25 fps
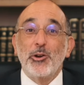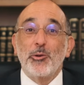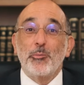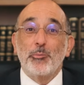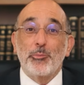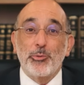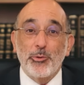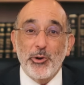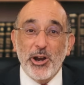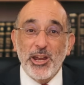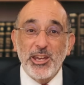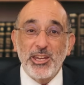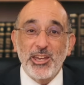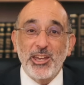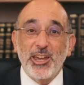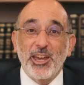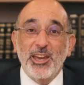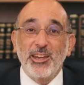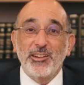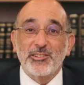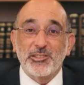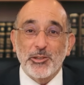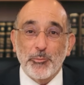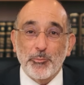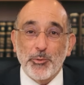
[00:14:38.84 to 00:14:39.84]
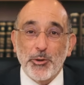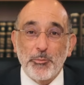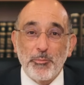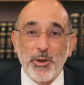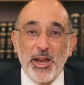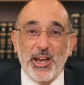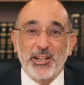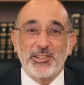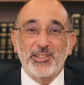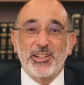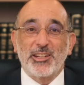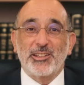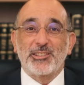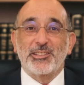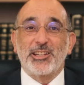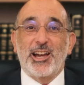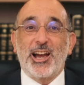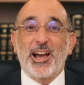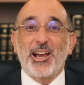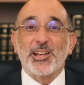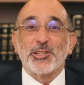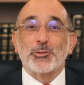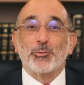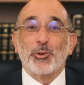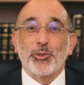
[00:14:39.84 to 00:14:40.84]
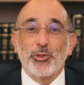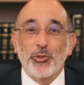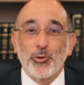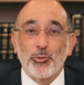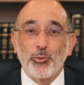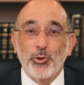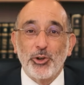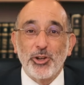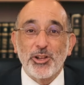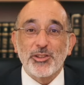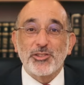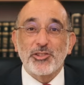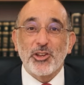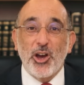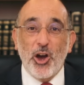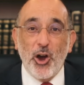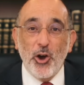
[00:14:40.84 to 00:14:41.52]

breaking diplomatic ties with the world's